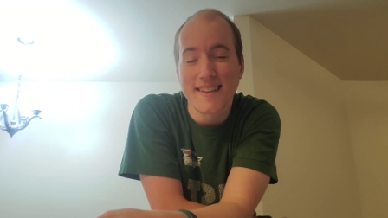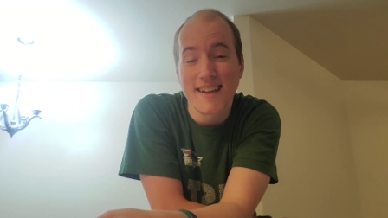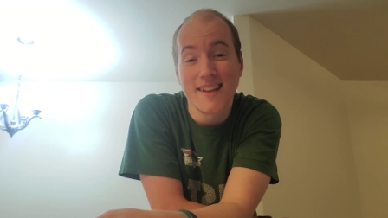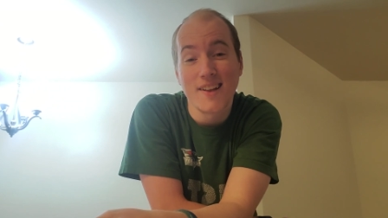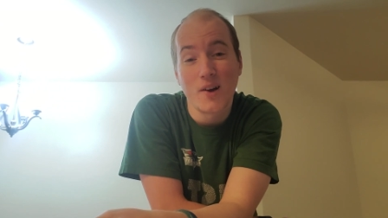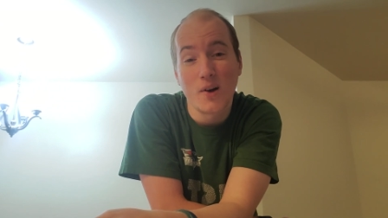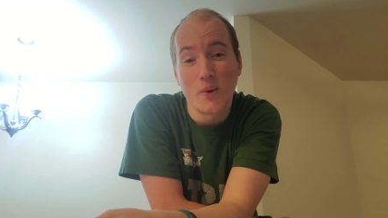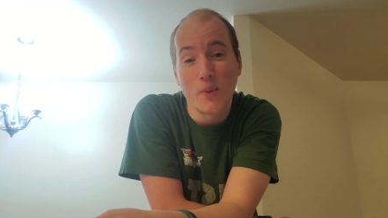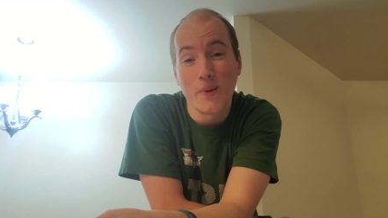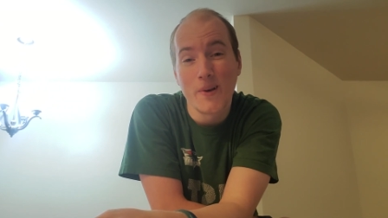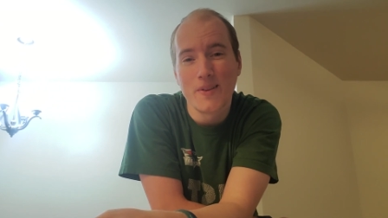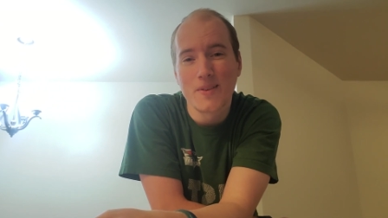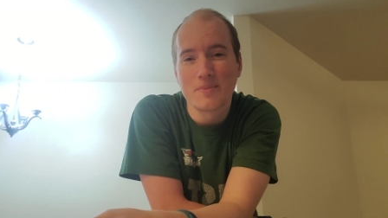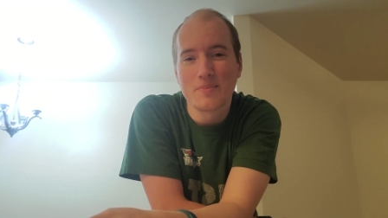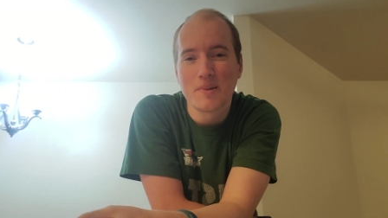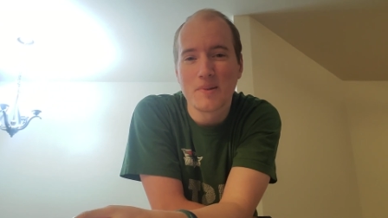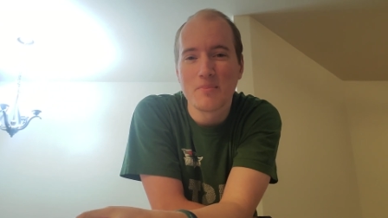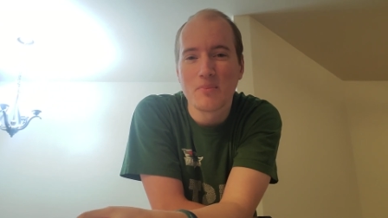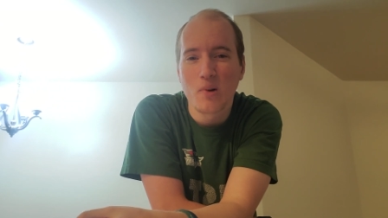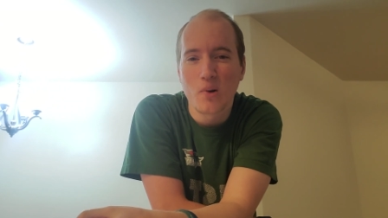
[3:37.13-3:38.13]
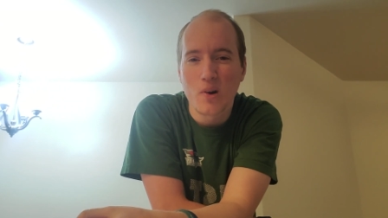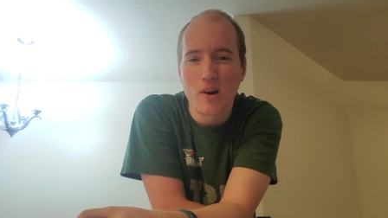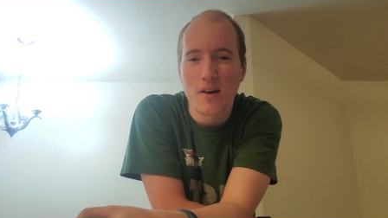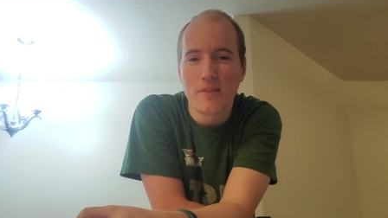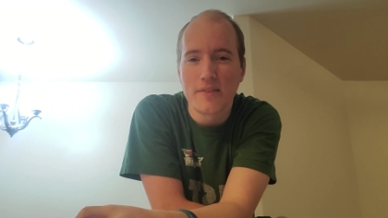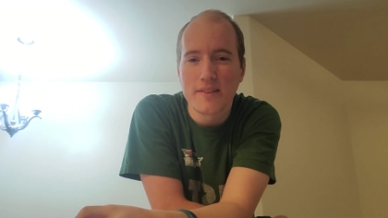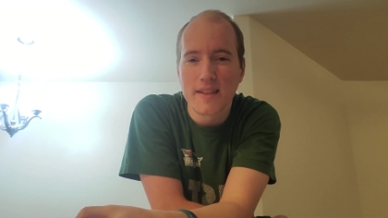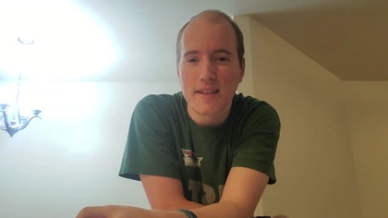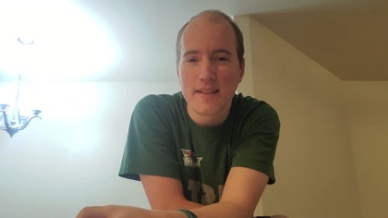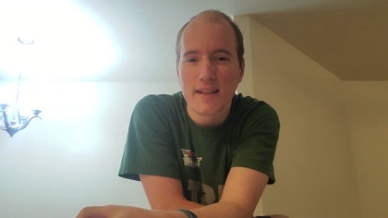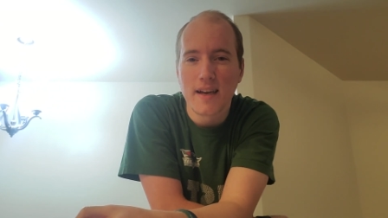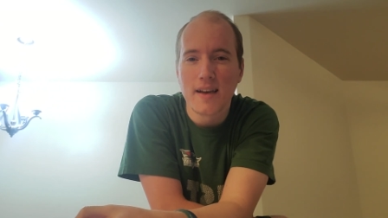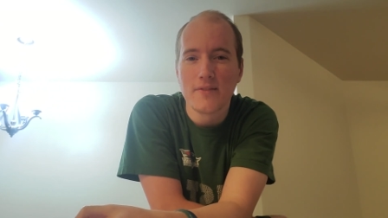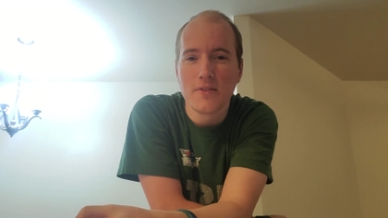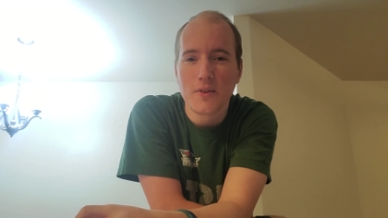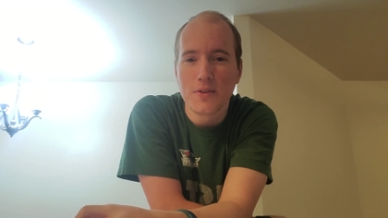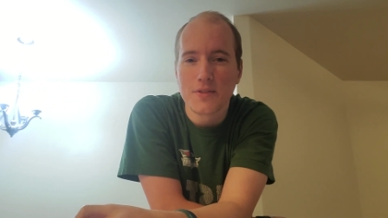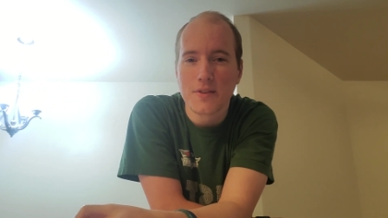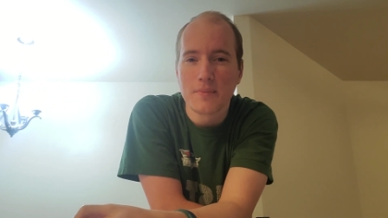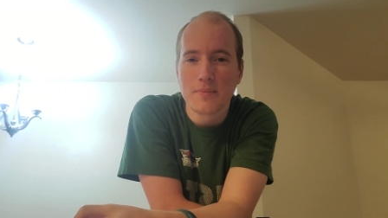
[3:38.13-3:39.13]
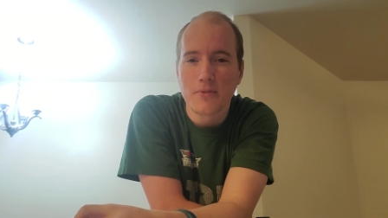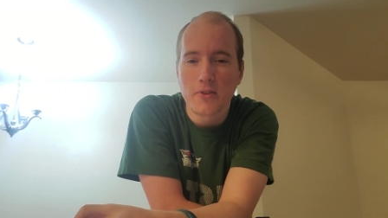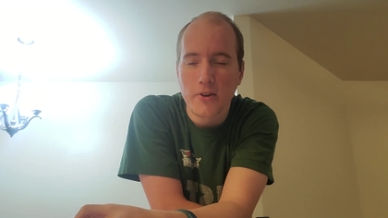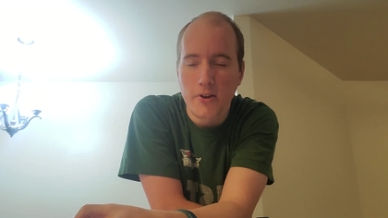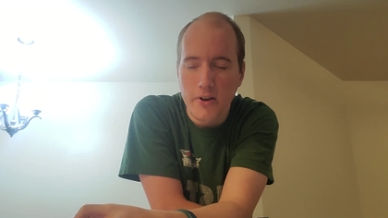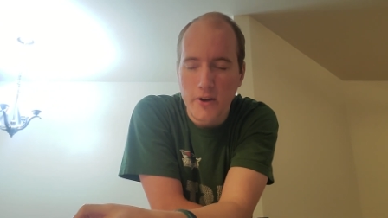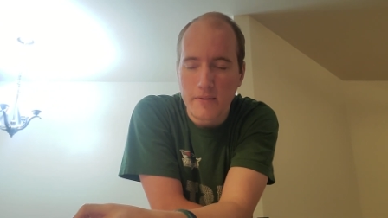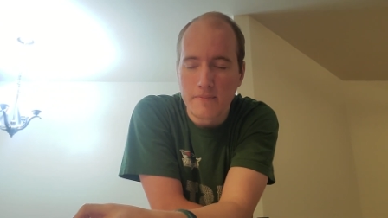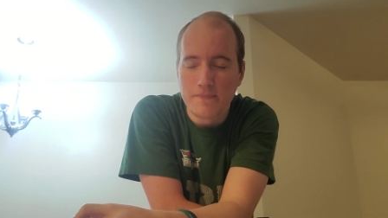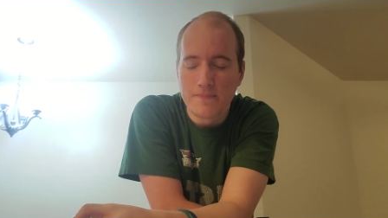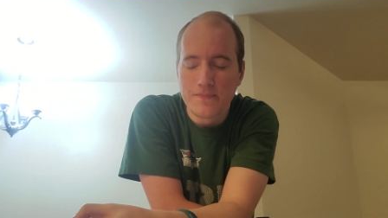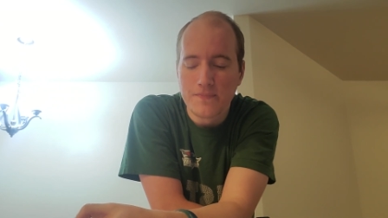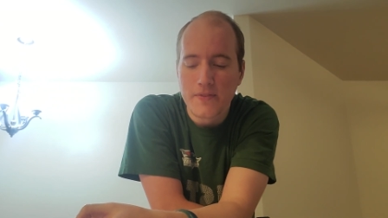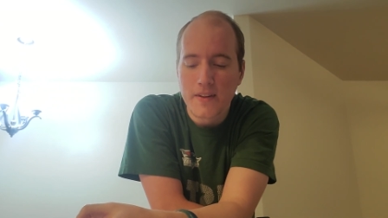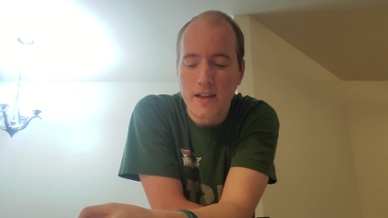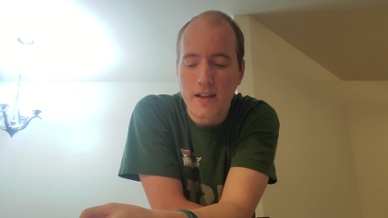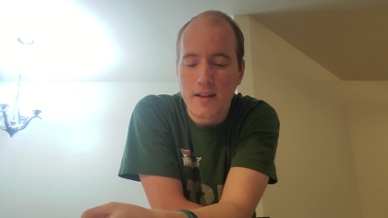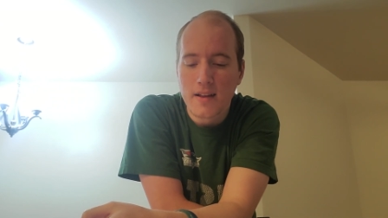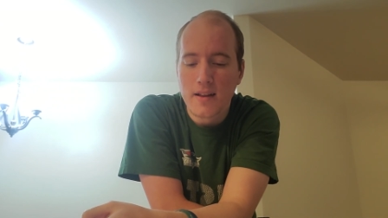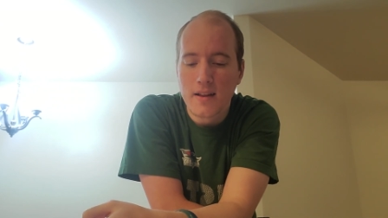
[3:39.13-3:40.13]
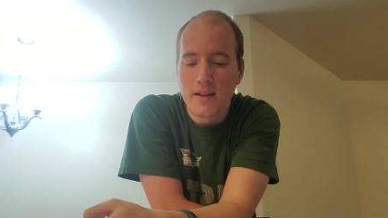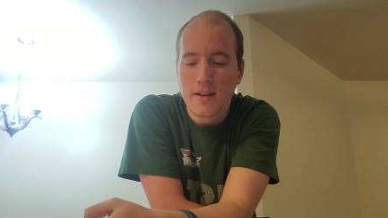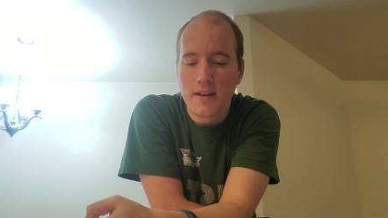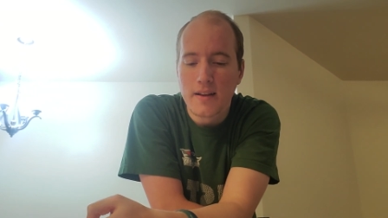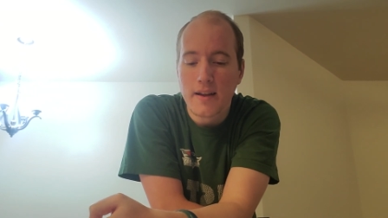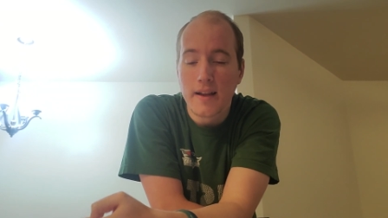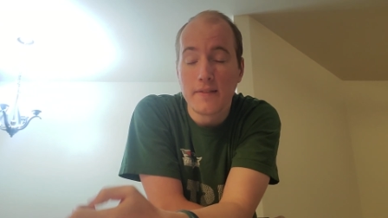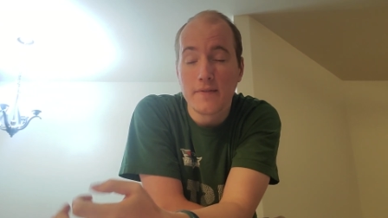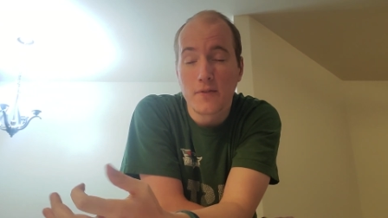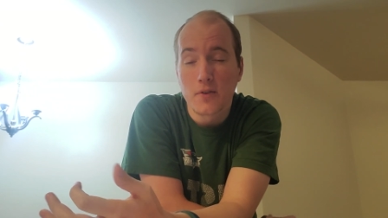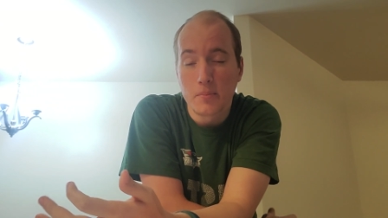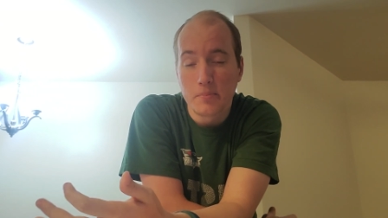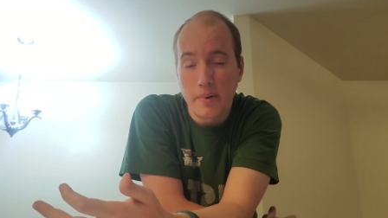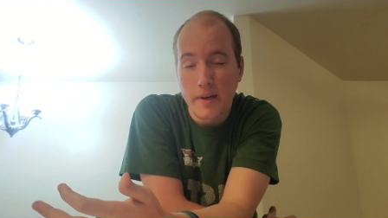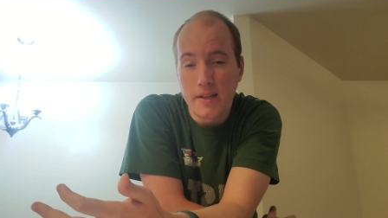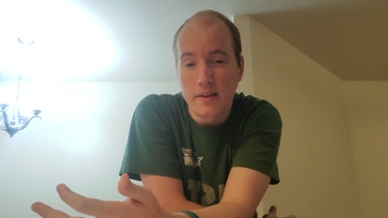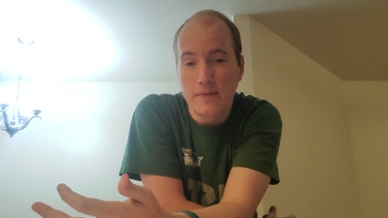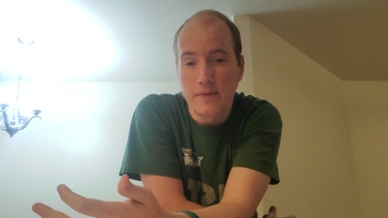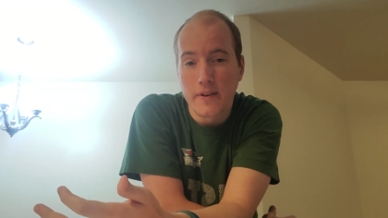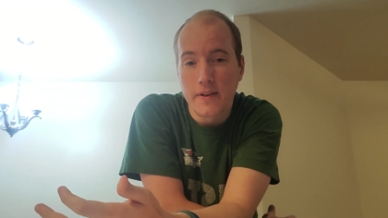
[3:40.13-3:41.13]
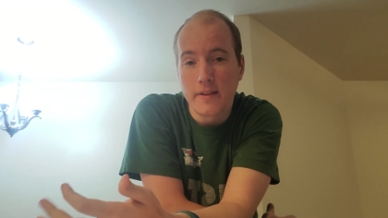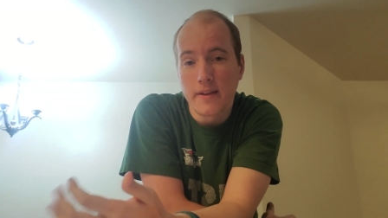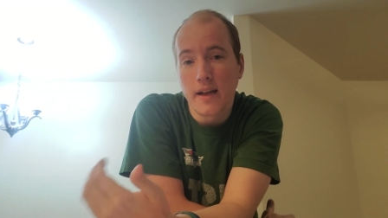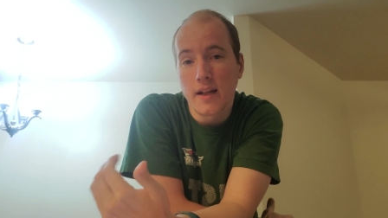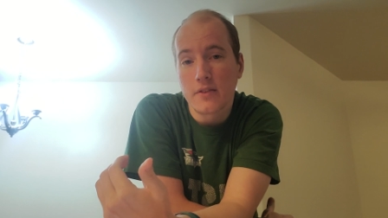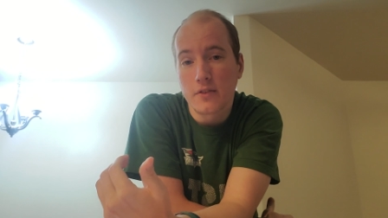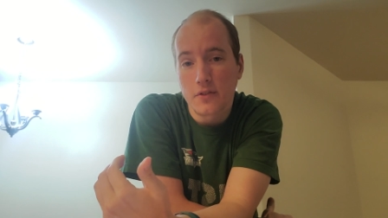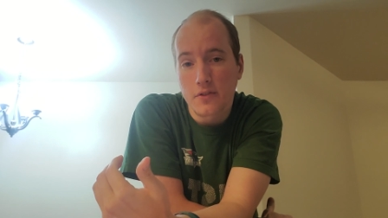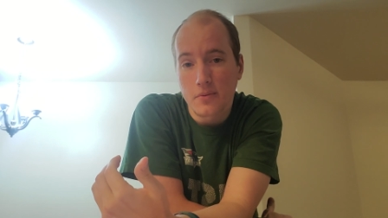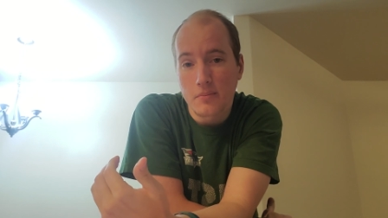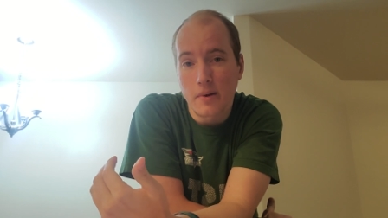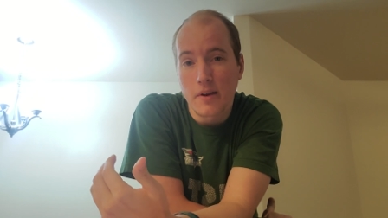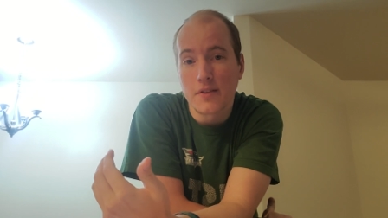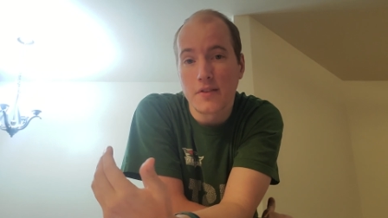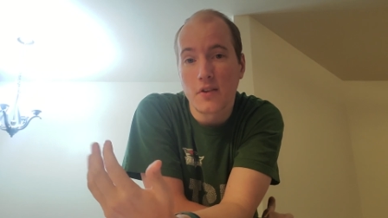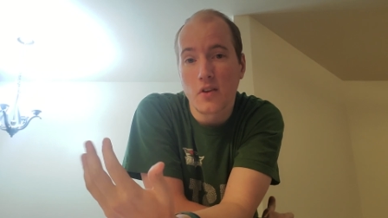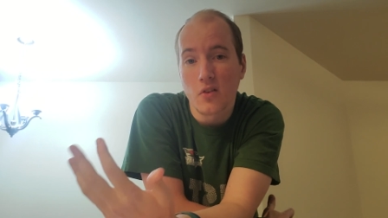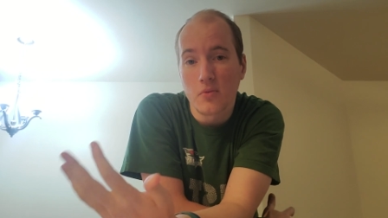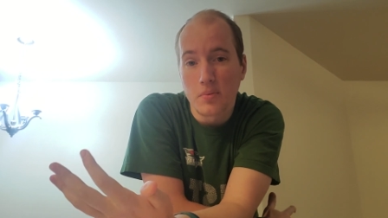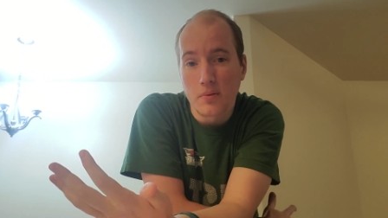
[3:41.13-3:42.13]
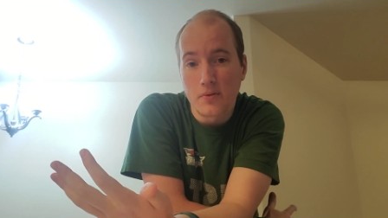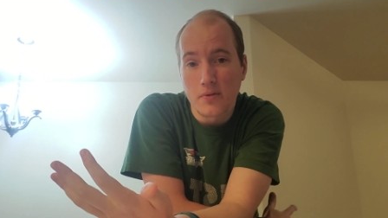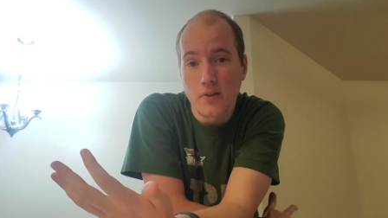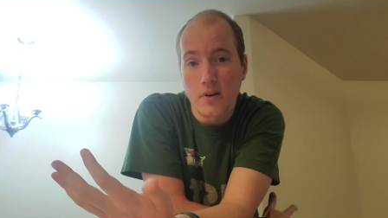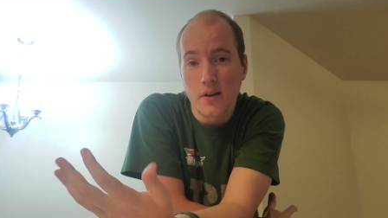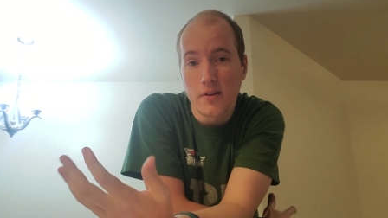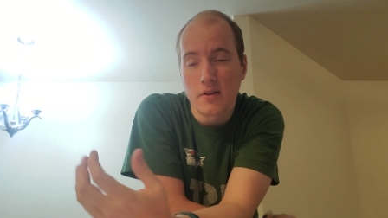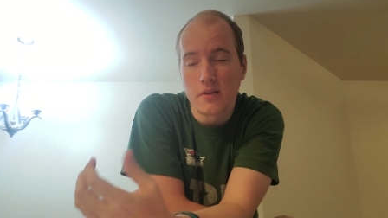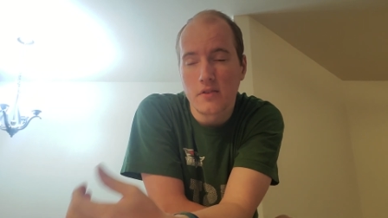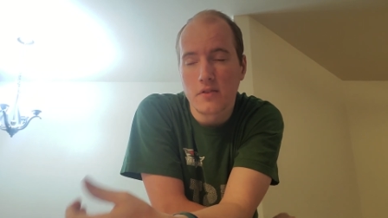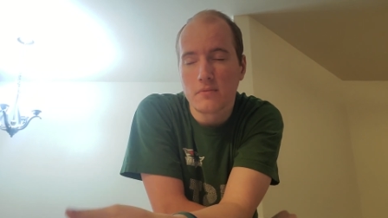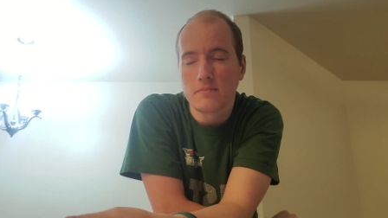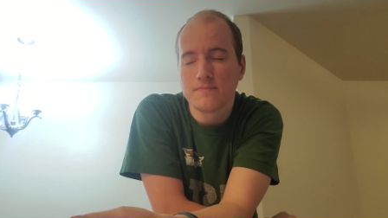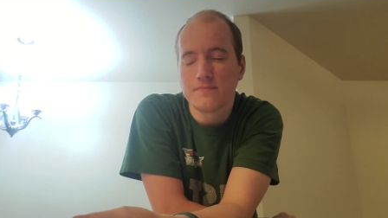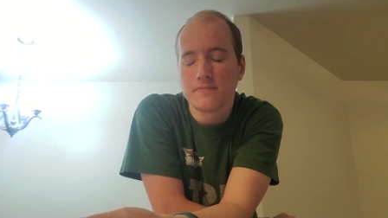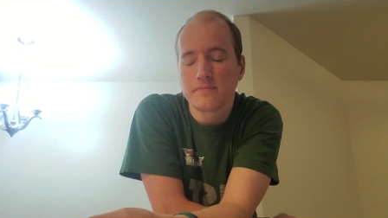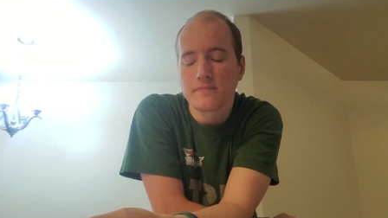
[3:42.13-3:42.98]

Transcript: Not always, but more often than not, I've used them for good and for benefit, not just for myself, but for others.